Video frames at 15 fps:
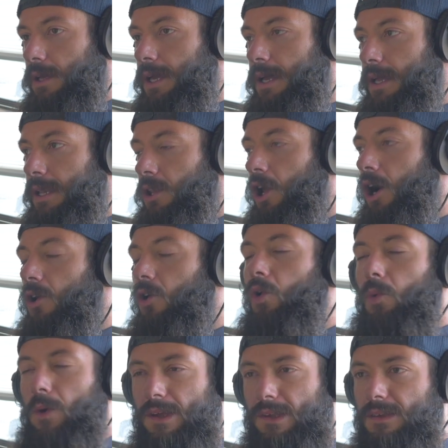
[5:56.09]
And not
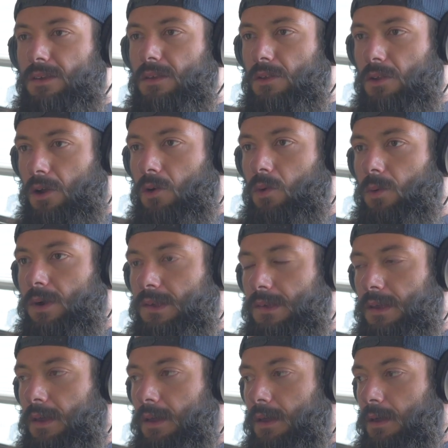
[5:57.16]
always,
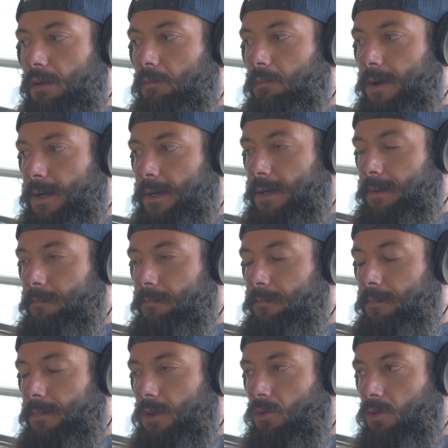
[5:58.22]
but
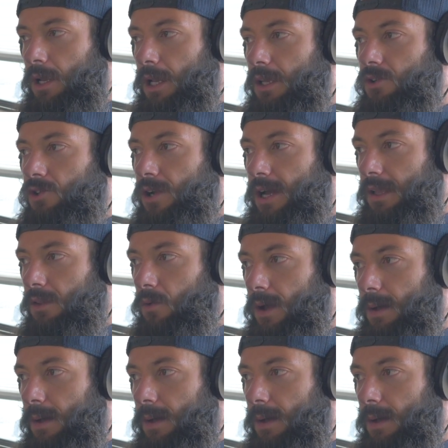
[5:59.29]
really try to